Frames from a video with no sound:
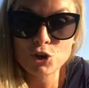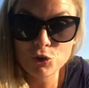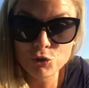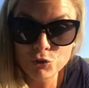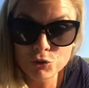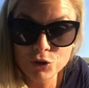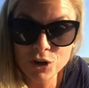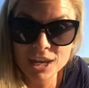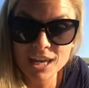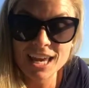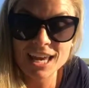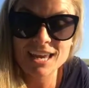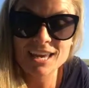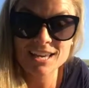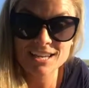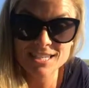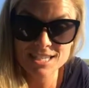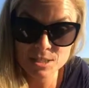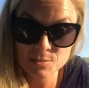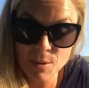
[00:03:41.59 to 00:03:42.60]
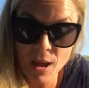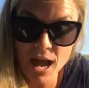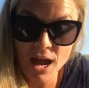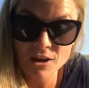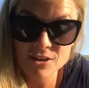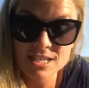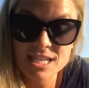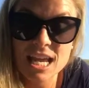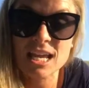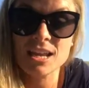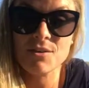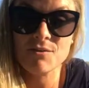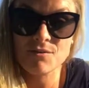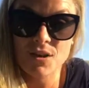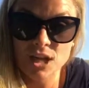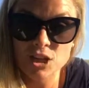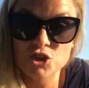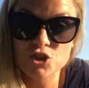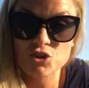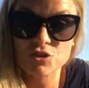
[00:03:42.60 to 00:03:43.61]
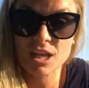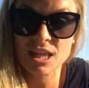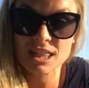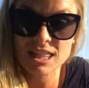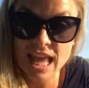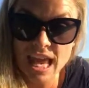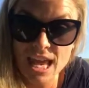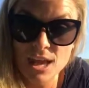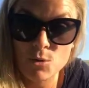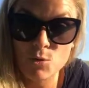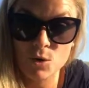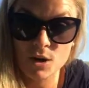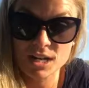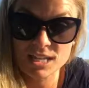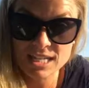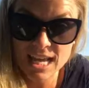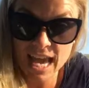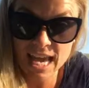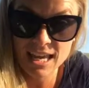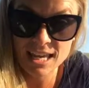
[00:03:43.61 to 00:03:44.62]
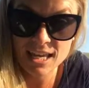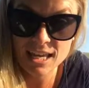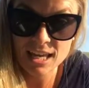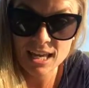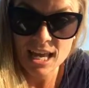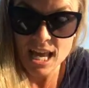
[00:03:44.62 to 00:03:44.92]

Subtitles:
your freaking spouse in a venture that they want to take.